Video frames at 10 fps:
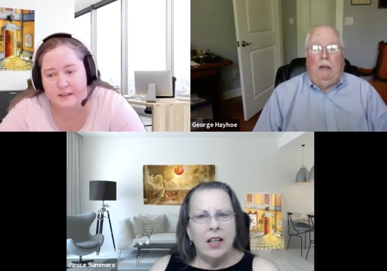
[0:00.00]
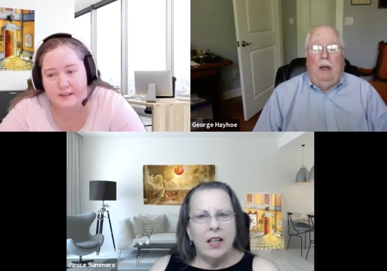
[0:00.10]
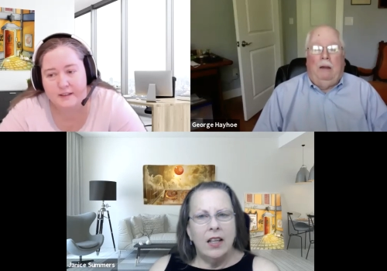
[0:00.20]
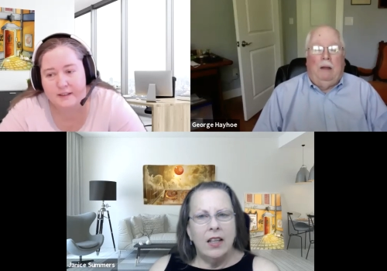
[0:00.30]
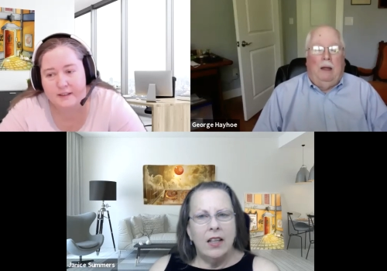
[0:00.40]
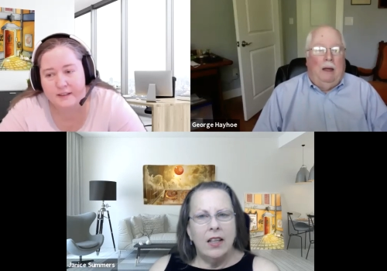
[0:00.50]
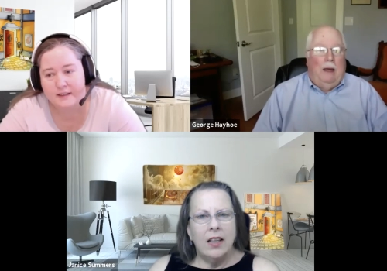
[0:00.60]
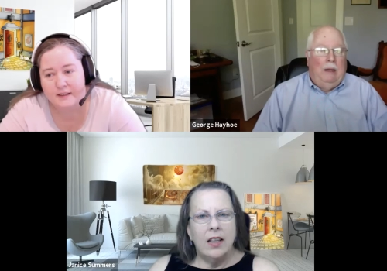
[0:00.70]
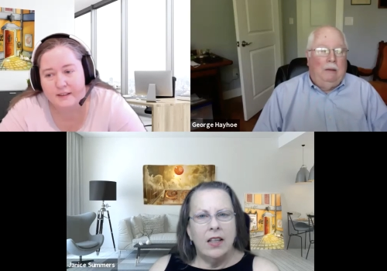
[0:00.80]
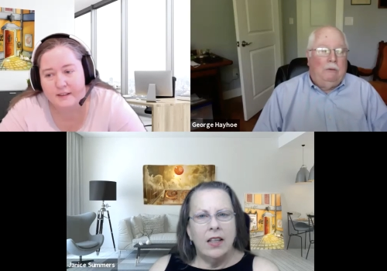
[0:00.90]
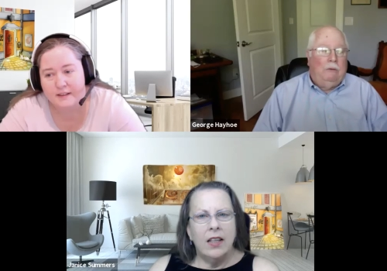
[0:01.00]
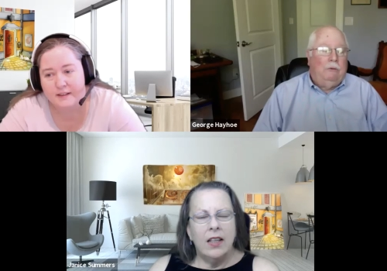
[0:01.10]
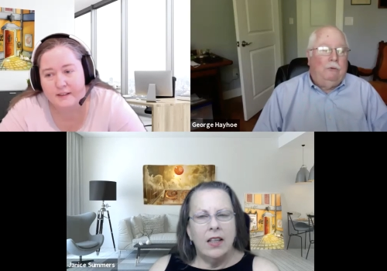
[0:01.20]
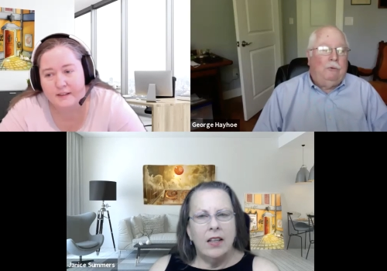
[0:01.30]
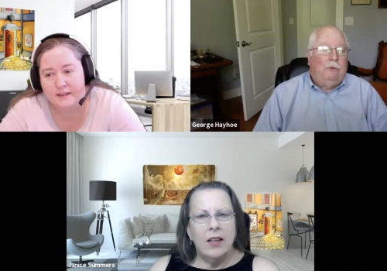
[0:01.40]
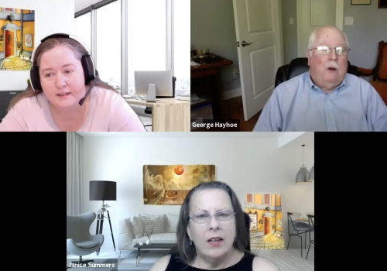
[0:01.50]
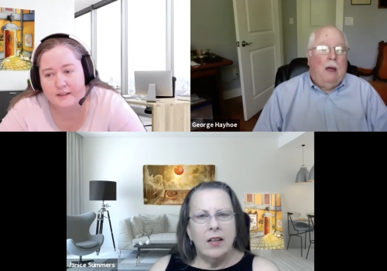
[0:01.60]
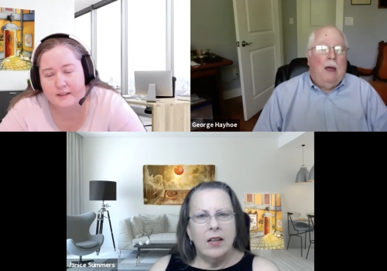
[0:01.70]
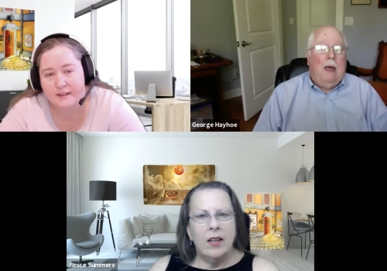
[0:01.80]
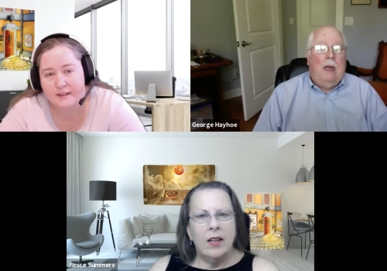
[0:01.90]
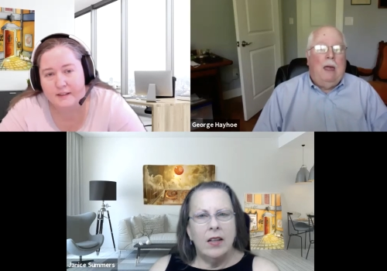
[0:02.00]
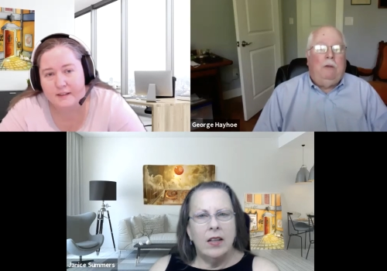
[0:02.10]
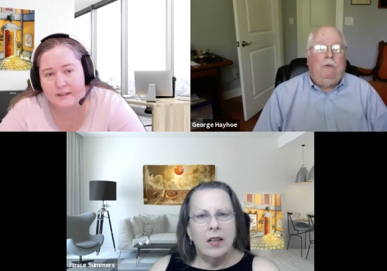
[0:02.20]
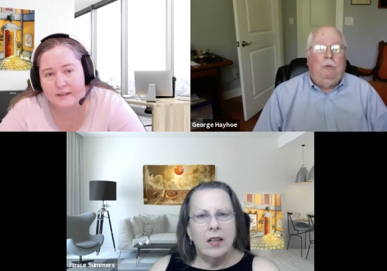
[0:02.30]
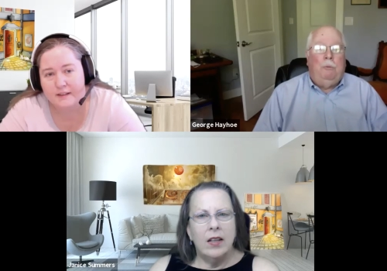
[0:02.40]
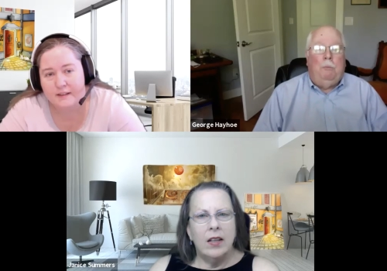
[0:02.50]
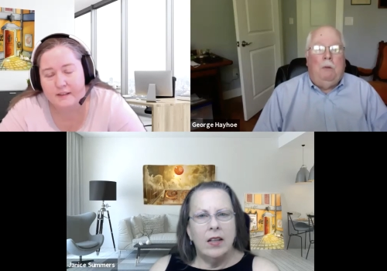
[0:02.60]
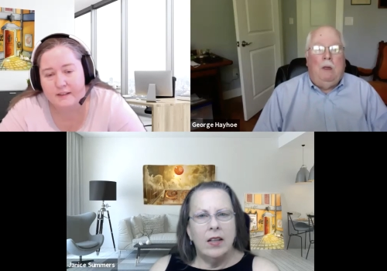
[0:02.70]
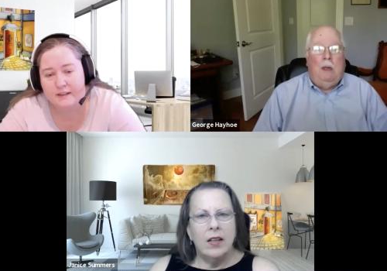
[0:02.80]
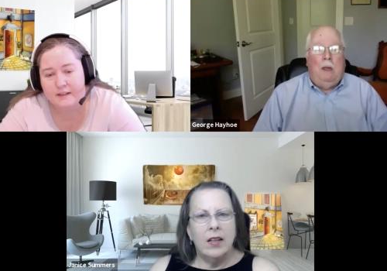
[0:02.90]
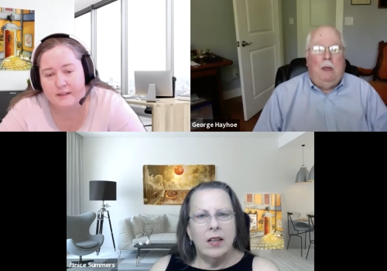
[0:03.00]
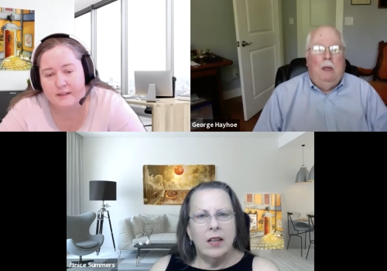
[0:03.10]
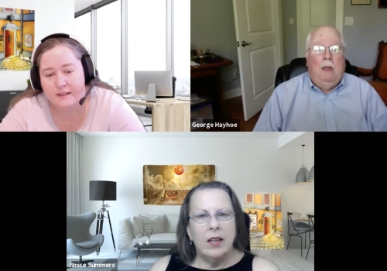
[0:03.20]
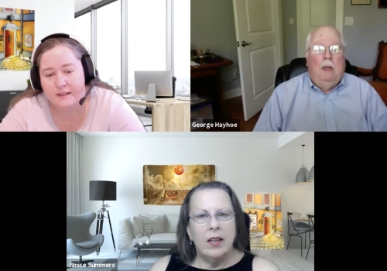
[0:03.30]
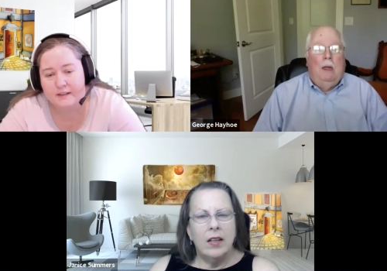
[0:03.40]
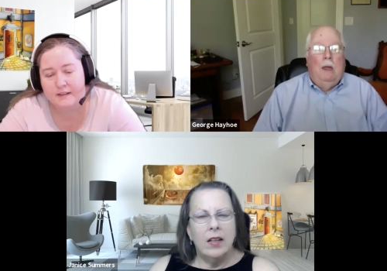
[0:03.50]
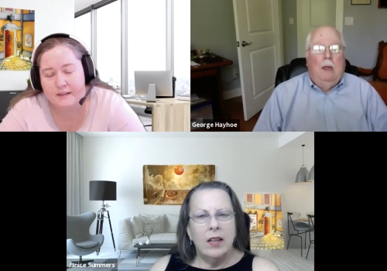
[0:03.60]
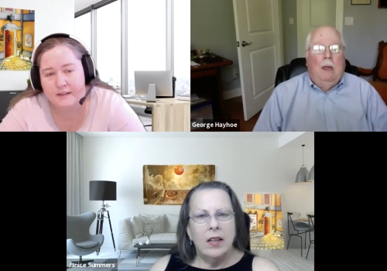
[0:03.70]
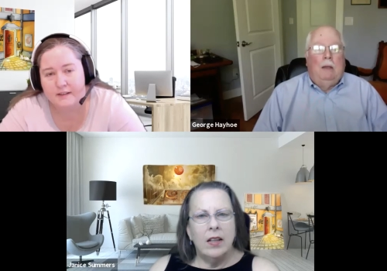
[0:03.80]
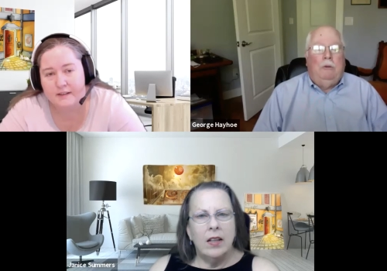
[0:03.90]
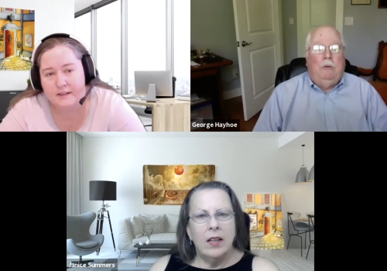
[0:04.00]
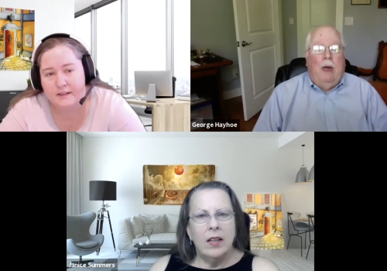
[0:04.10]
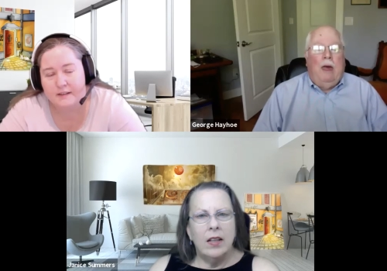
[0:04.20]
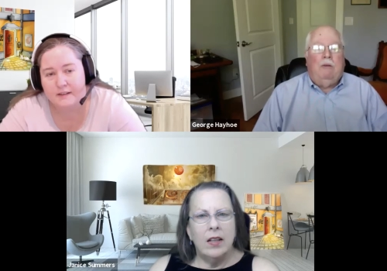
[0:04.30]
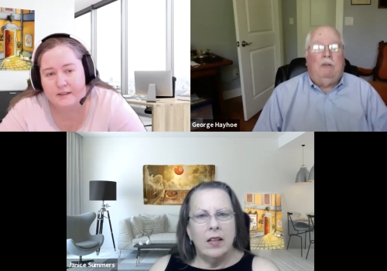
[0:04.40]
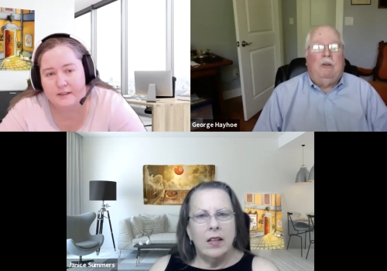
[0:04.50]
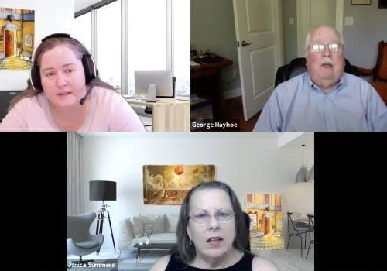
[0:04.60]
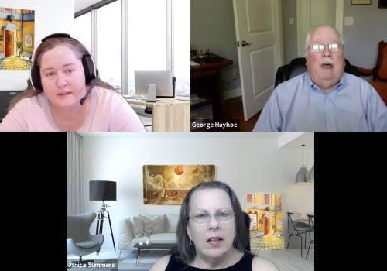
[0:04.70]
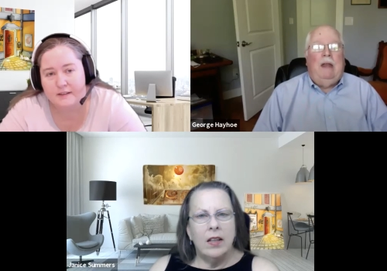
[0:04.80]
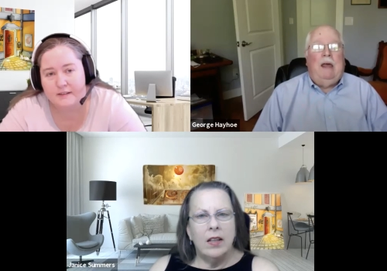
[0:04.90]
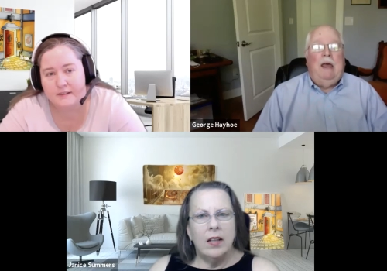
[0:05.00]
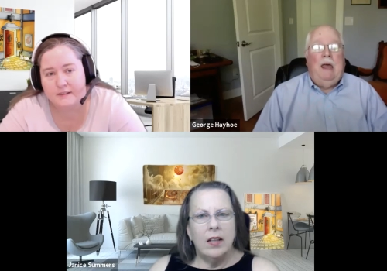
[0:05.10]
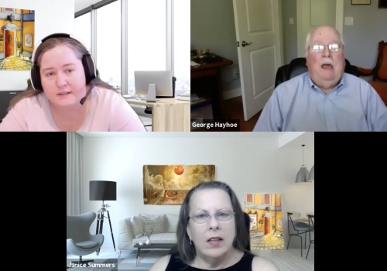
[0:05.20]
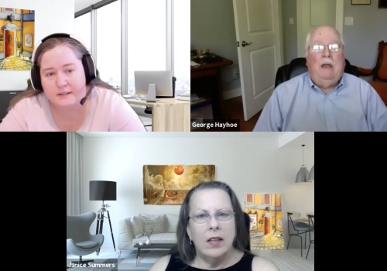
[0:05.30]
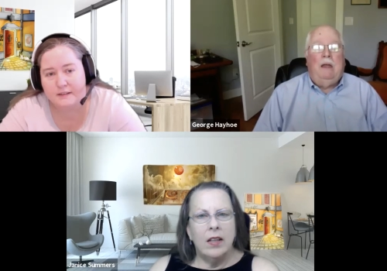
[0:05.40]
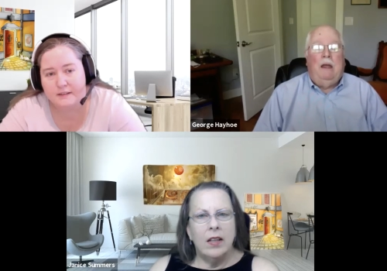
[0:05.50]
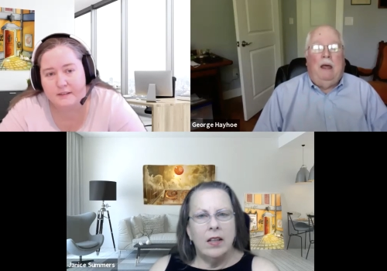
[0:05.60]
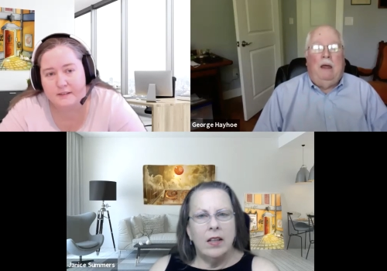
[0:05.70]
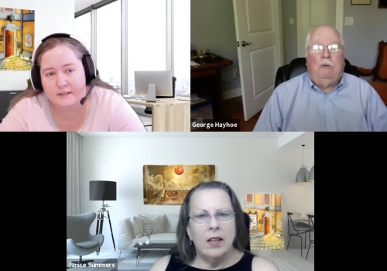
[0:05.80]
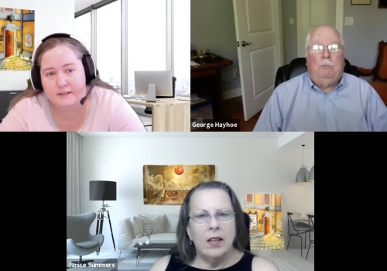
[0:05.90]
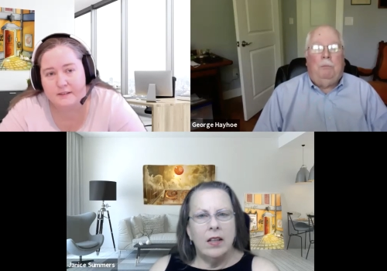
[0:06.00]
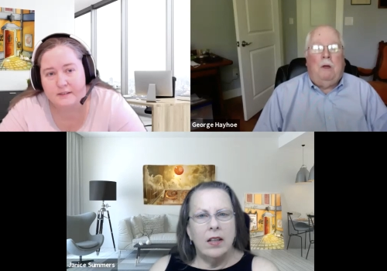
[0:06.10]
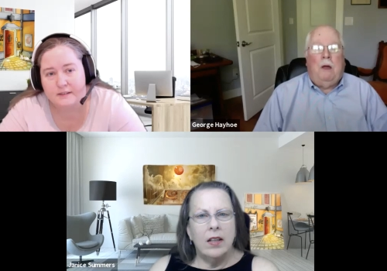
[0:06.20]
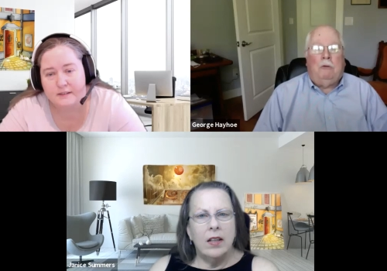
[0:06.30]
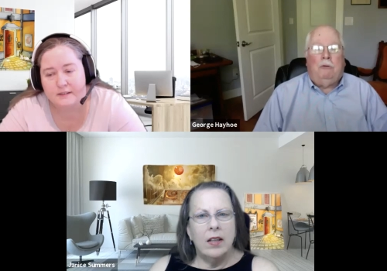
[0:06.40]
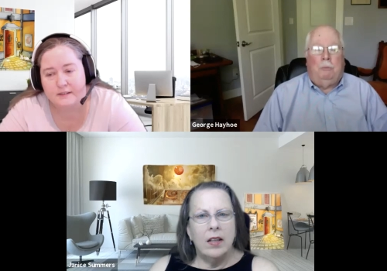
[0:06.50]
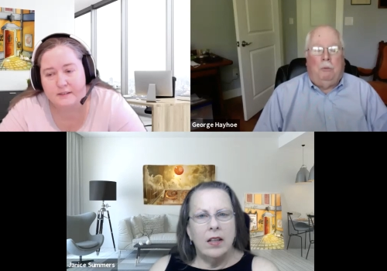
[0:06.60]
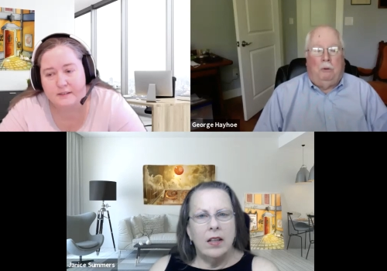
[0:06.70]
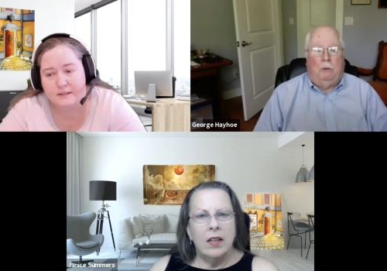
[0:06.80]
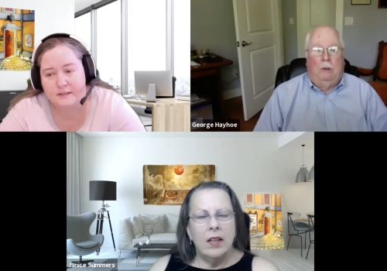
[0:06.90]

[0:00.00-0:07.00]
Speaker 1: I, I try to be, to have as light a hand as possible,